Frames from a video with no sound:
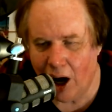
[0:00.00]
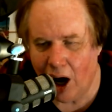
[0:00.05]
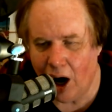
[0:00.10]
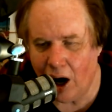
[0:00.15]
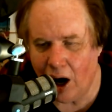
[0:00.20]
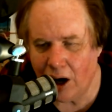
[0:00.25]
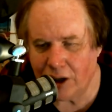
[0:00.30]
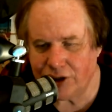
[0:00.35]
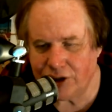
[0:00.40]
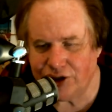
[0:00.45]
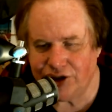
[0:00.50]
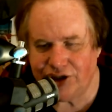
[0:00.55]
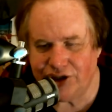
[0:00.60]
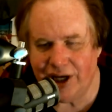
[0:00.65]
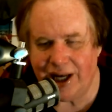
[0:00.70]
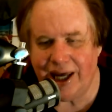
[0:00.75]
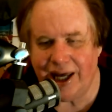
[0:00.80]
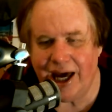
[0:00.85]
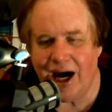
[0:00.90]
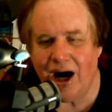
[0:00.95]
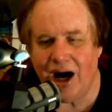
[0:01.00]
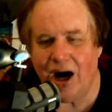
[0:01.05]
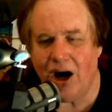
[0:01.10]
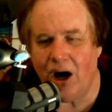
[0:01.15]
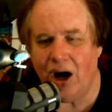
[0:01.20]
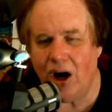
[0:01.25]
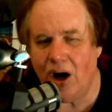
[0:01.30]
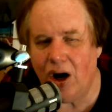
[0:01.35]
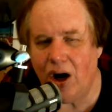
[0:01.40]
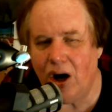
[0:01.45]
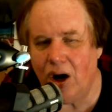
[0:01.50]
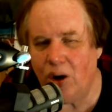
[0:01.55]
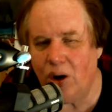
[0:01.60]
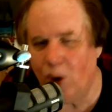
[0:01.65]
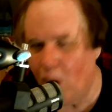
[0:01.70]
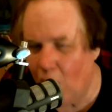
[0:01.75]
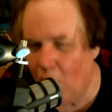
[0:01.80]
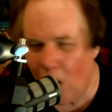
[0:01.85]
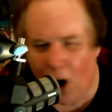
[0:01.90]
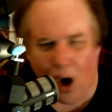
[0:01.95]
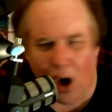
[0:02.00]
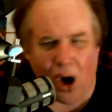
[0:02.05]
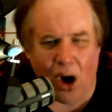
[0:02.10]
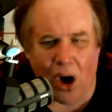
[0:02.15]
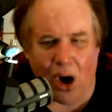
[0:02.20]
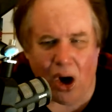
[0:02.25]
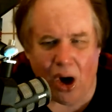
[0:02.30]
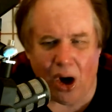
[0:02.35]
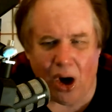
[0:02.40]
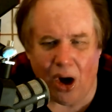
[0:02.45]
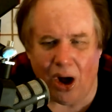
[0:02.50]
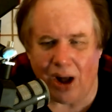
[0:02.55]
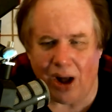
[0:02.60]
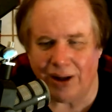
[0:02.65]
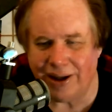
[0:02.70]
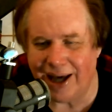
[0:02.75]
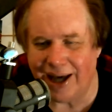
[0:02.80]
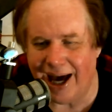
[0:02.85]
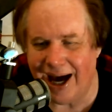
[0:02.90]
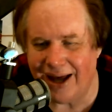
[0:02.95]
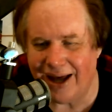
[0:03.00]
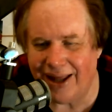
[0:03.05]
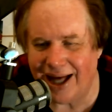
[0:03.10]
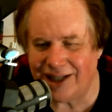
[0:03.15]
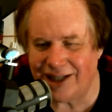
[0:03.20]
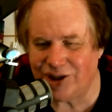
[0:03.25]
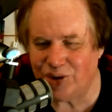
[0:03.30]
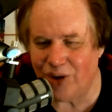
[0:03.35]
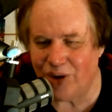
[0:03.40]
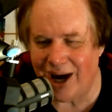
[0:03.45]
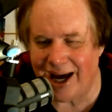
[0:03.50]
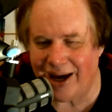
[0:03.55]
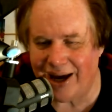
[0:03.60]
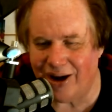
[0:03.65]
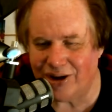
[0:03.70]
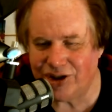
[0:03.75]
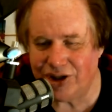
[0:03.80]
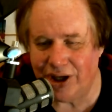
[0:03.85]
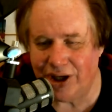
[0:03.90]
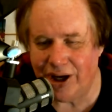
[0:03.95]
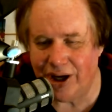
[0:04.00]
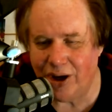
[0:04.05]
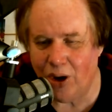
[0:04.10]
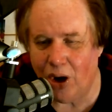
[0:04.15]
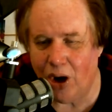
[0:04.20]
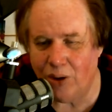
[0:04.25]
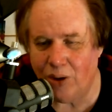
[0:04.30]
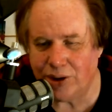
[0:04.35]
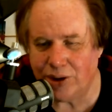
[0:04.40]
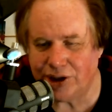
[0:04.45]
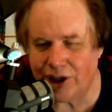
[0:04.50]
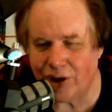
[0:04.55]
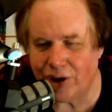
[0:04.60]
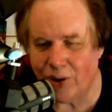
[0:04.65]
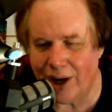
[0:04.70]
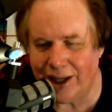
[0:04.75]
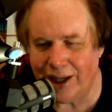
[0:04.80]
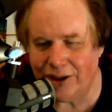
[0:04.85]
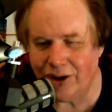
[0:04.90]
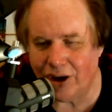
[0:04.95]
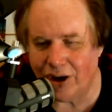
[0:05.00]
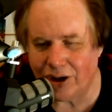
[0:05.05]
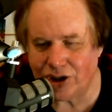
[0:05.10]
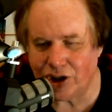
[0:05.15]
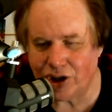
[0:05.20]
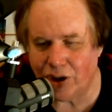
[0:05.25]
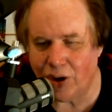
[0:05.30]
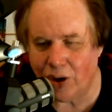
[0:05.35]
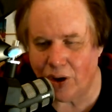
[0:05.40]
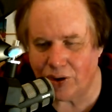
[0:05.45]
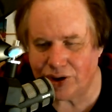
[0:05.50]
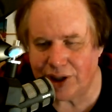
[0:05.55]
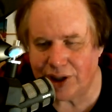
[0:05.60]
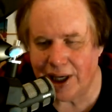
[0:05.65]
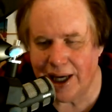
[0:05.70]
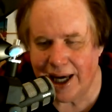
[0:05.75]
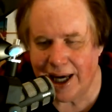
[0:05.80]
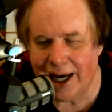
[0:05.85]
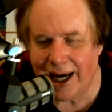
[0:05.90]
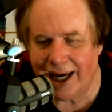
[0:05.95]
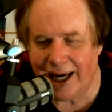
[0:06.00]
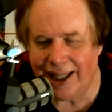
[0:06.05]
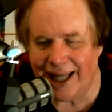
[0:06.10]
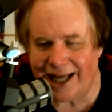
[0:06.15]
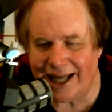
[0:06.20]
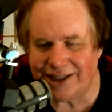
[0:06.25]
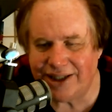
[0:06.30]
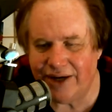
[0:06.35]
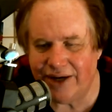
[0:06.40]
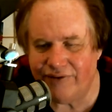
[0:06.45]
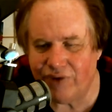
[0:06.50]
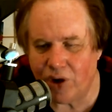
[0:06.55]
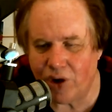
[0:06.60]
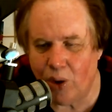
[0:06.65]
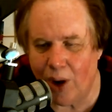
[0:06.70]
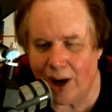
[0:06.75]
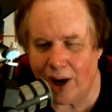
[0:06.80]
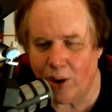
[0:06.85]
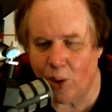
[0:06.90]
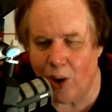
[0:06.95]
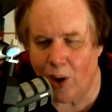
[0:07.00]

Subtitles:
Arsenio Hall. Yeah, that's right. Arsenio Hall was a great talk show host. He lasted for quite a